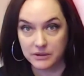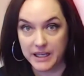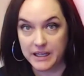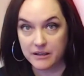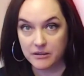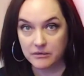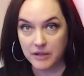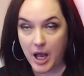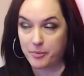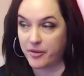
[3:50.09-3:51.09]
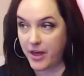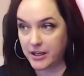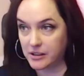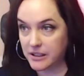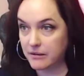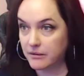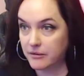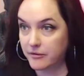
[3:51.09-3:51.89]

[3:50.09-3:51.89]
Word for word: in hypothetically